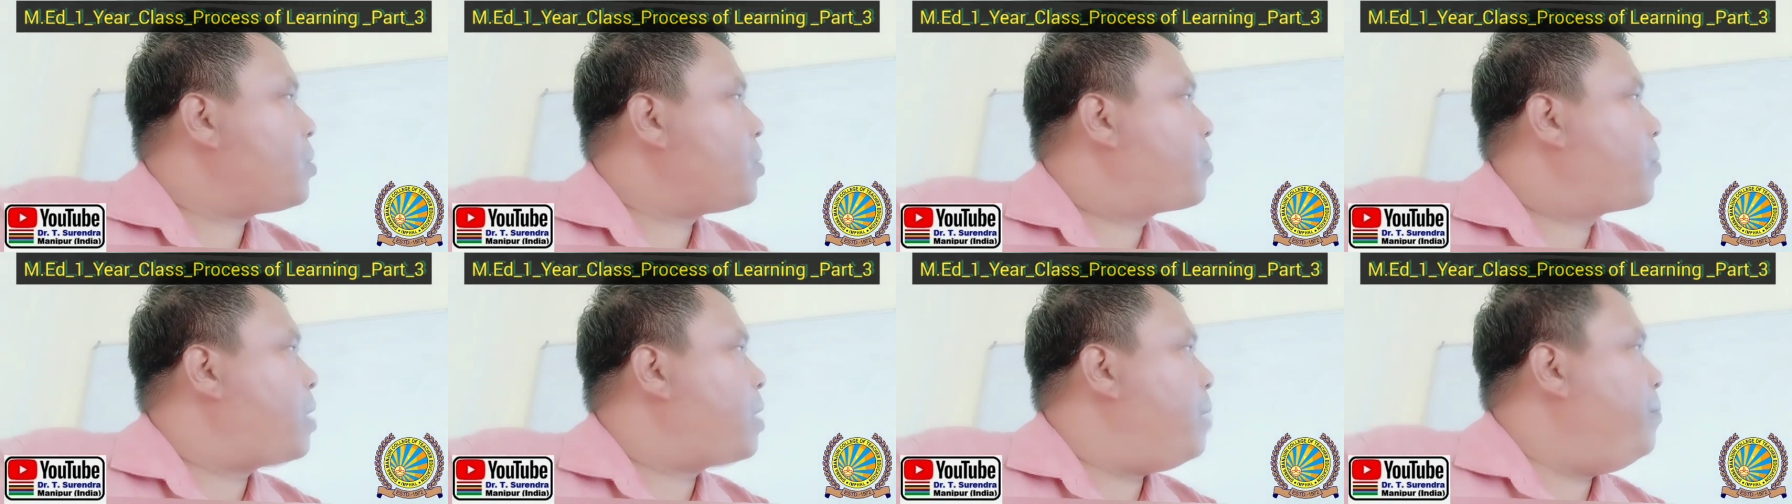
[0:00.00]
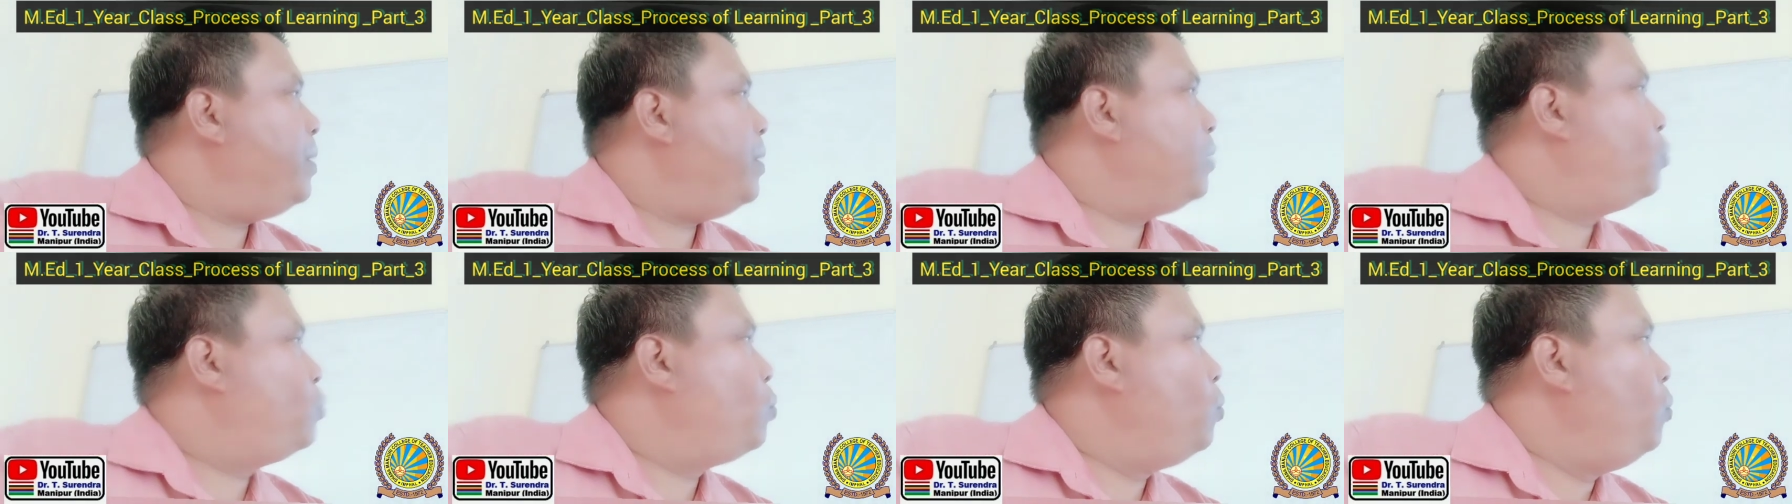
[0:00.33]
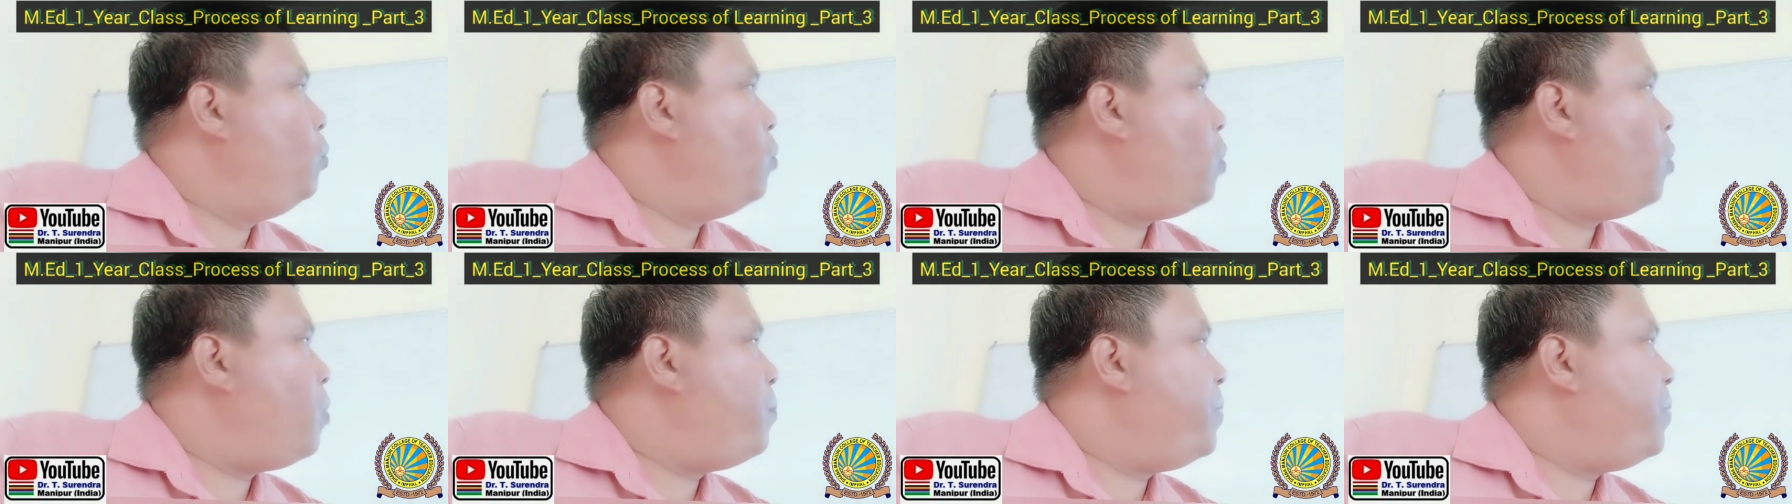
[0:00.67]
of coming to
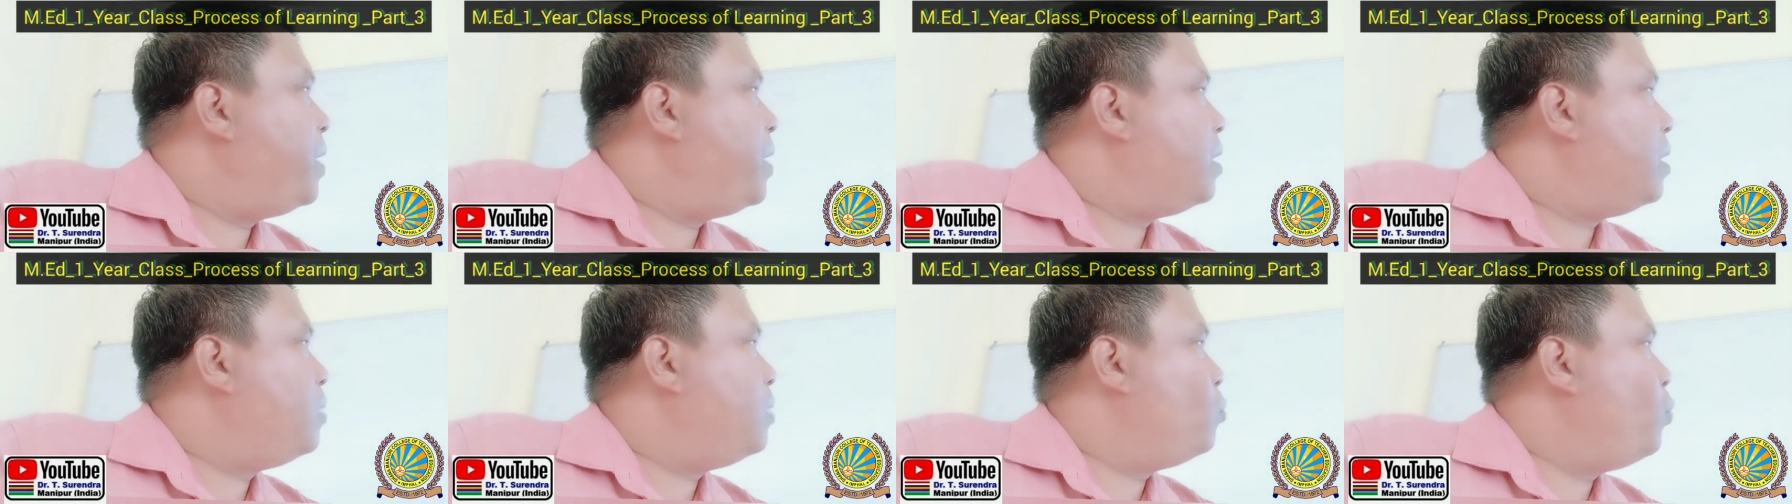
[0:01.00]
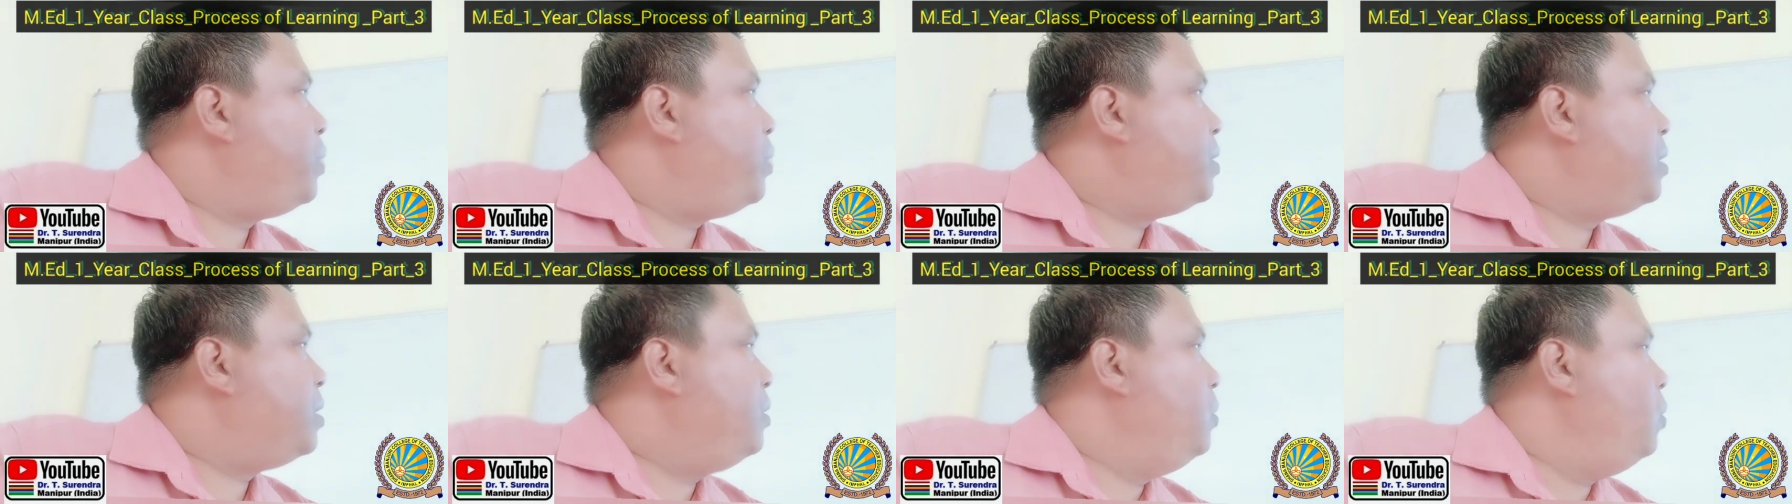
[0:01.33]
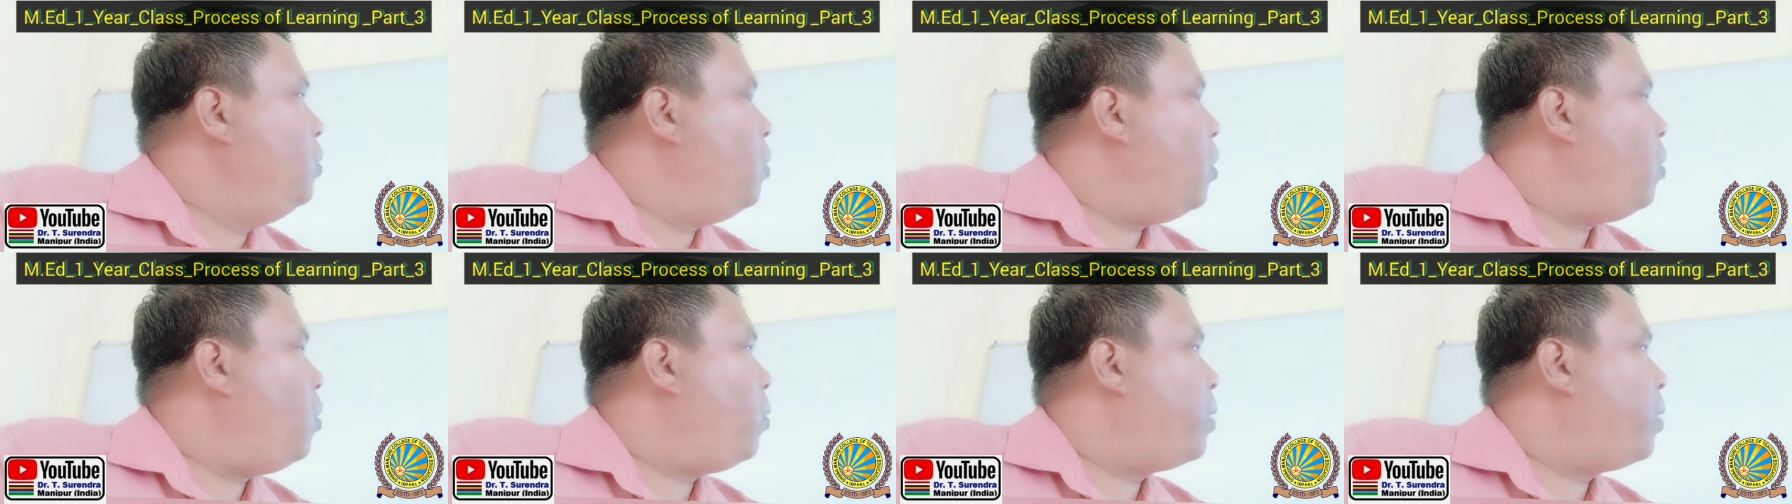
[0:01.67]
know begin with the
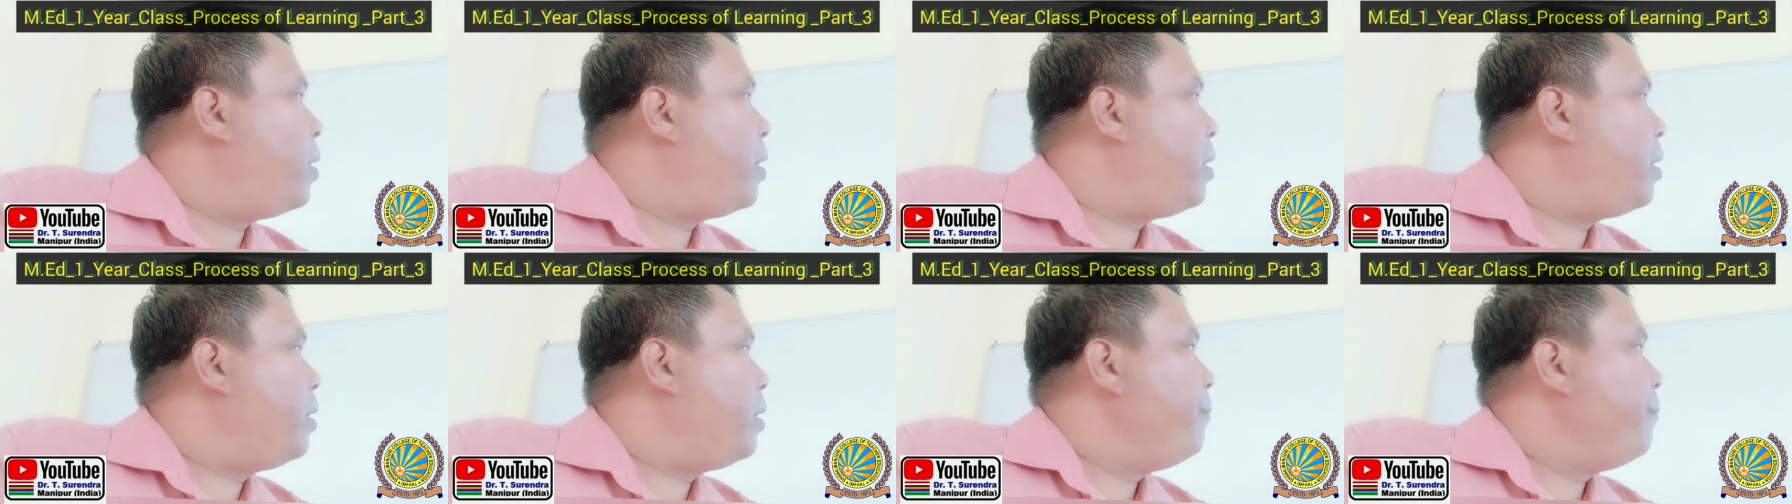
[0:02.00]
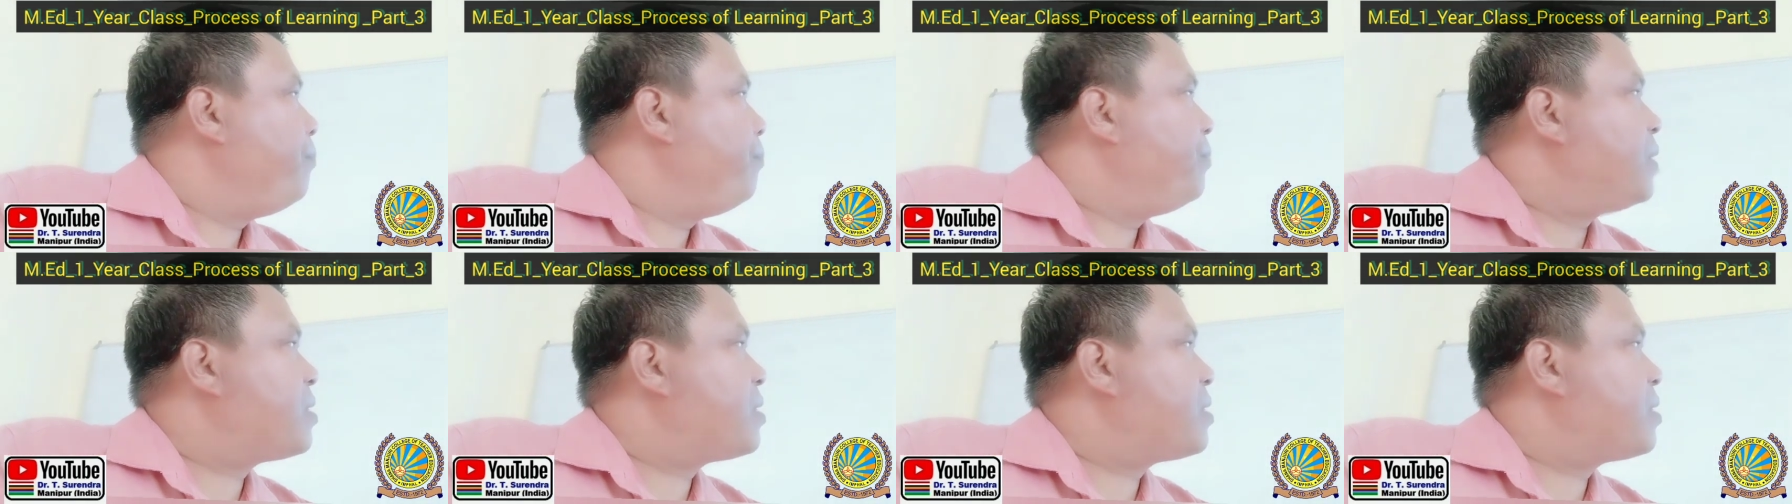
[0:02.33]
knower,